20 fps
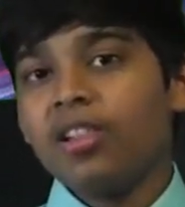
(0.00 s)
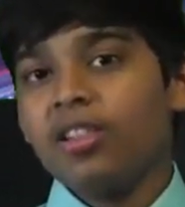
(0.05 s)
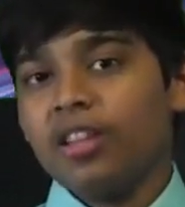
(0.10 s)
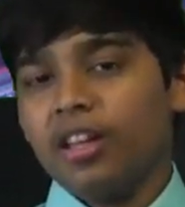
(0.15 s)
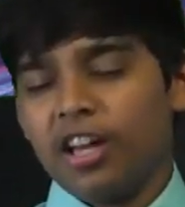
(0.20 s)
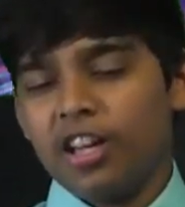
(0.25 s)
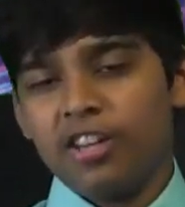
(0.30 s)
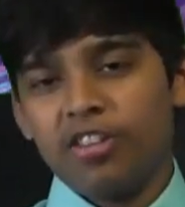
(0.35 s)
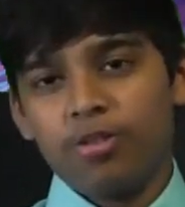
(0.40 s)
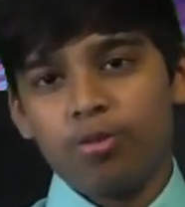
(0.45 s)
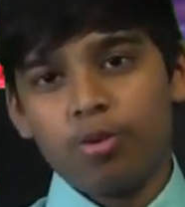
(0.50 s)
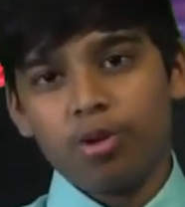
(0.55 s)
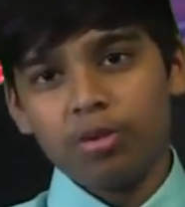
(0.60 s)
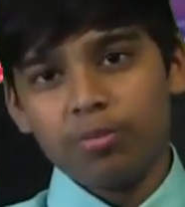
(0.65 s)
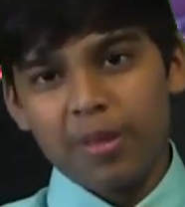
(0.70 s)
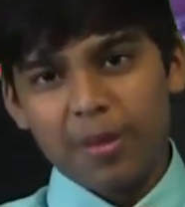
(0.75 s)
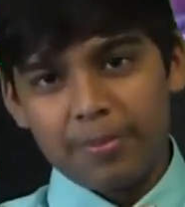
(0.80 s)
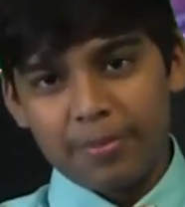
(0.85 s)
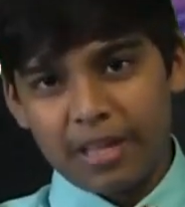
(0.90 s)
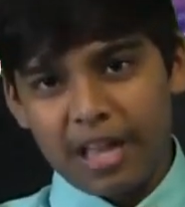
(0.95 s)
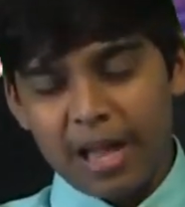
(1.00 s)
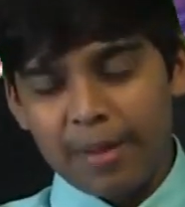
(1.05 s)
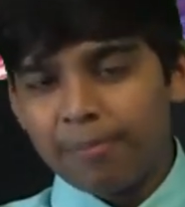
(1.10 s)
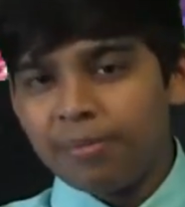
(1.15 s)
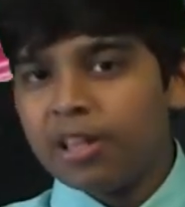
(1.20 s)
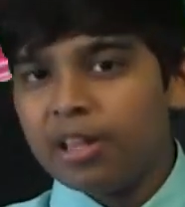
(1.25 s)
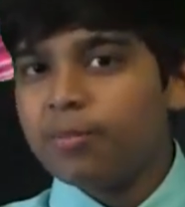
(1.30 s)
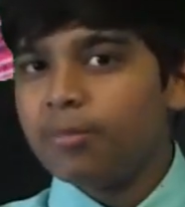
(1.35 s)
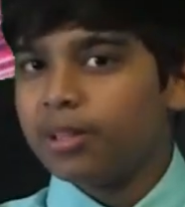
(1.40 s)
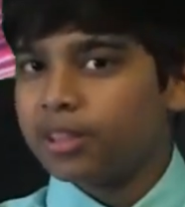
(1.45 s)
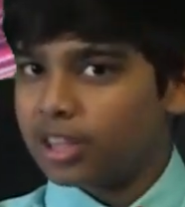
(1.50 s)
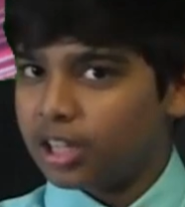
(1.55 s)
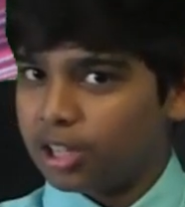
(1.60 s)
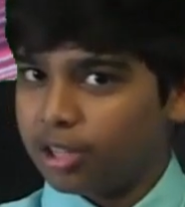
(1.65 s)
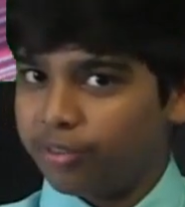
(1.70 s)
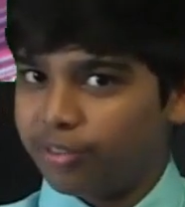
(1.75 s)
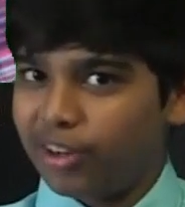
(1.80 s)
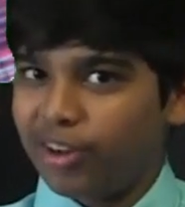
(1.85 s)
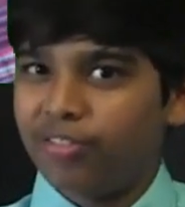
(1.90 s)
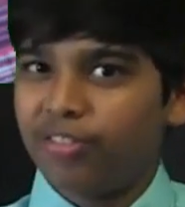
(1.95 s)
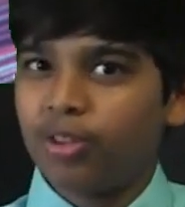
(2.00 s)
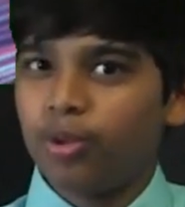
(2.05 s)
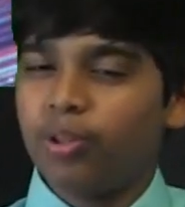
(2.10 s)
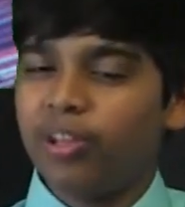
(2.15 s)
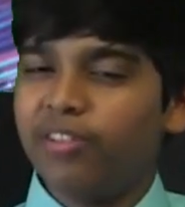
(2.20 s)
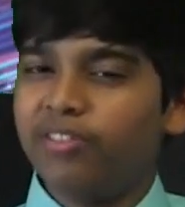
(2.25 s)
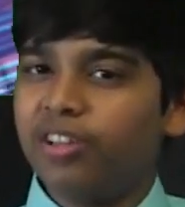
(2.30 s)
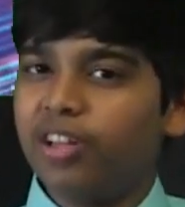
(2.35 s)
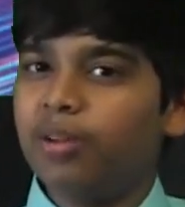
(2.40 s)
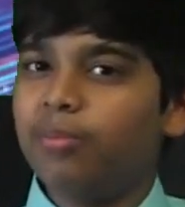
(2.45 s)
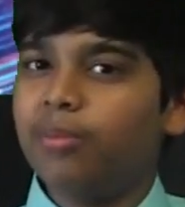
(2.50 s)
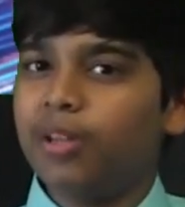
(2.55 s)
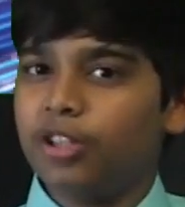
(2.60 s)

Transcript: the end of the world might be happening, but thank you for everything we have done.